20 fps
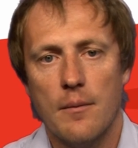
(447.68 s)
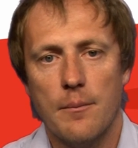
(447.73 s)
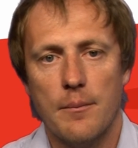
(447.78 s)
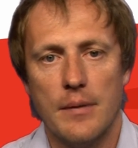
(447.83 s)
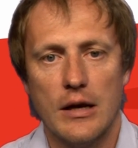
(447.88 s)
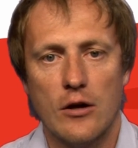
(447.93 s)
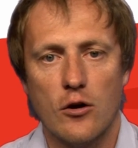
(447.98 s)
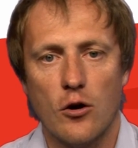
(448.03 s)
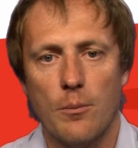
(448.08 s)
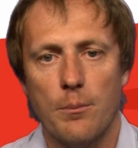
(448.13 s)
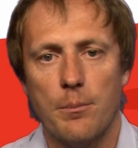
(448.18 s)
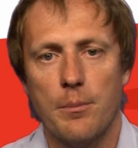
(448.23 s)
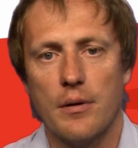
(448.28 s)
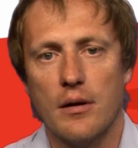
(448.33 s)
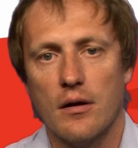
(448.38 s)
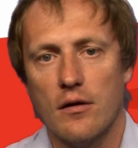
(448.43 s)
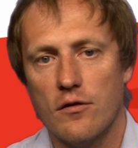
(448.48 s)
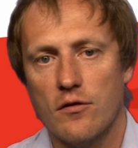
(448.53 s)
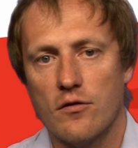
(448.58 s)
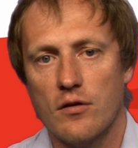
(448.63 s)
Many
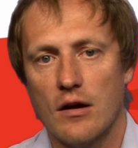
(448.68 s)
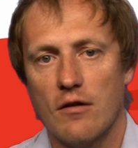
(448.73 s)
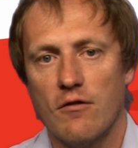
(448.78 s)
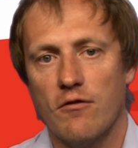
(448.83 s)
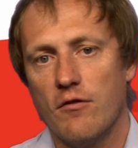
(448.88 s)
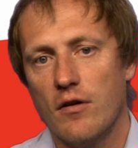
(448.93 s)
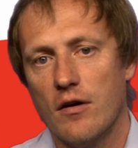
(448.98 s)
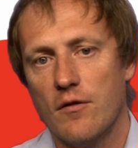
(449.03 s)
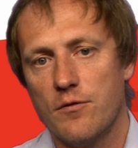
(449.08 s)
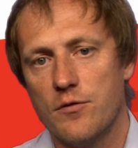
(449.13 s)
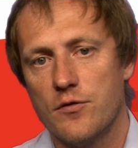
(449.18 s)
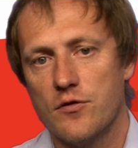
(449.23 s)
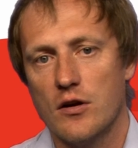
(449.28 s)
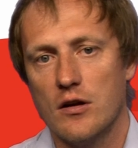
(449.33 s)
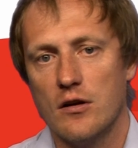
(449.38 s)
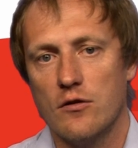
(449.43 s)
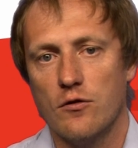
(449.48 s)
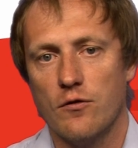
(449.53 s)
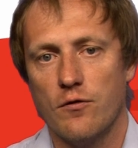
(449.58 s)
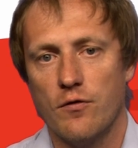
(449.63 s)
companies have
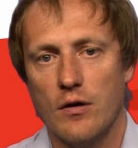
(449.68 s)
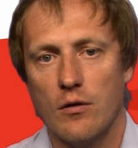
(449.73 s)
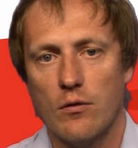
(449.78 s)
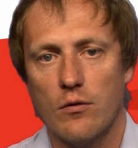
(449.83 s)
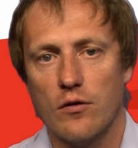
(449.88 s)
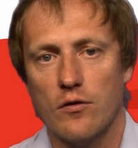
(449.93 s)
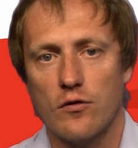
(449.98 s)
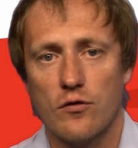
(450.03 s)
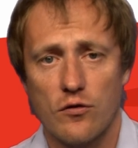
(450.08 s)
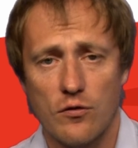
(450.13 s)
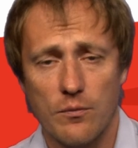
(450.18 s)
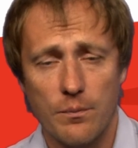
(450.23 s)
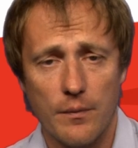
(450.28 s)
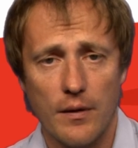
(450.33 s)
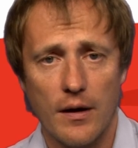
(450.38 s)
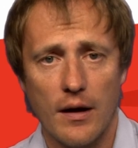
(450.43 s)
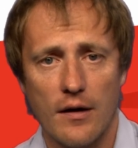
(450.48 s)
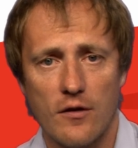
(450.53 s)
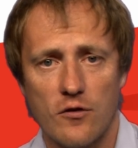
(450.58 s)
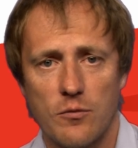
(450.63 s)
started to focus
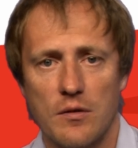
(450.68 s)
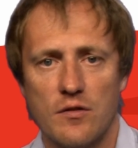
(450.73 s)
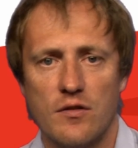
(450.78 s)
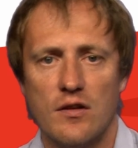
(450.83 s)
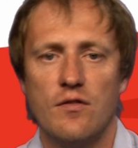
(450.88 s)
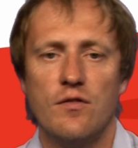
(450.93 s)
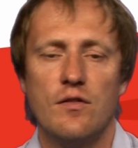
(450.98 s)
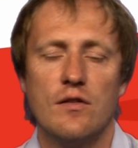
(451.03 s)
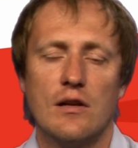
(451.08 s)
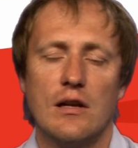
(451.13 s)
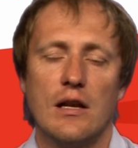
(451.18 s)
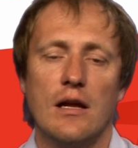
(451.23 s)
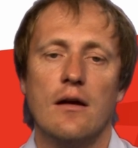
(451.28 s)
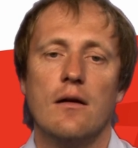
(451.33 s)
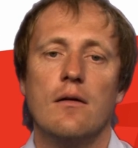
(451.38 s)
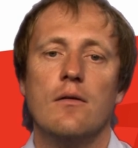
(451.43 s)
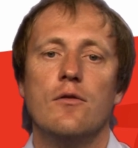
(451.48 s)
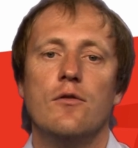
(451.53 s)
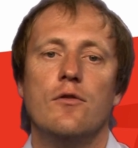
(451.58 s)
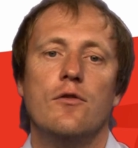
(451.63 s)

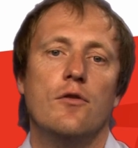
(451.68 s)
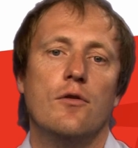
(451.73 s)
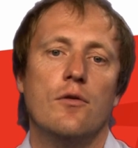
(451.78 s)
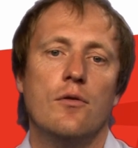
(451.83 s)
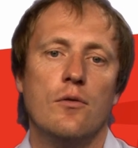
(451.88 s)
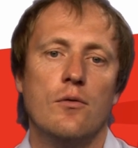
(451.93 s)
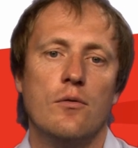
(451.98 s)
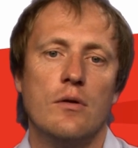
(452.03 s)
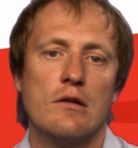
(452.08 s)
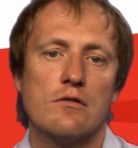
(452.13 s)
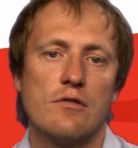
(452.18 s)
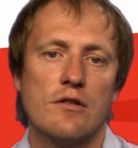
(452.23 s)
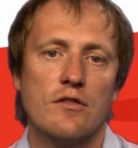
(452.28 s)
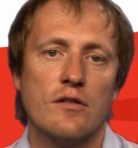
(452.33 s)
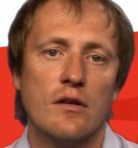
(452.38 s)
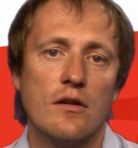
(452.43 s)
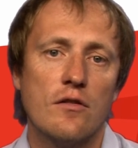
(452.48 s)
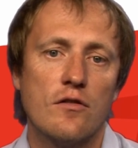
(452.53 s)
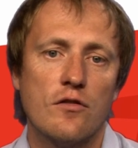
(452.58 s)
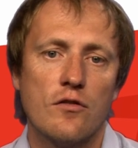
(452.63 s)
specifically to
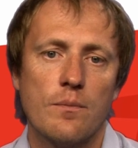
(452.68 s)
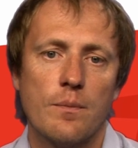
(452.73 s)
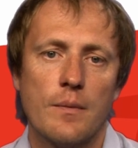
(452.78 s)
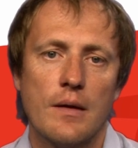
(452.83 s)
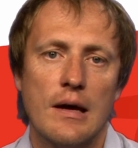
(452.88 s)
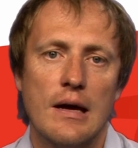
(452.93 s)
E-residents.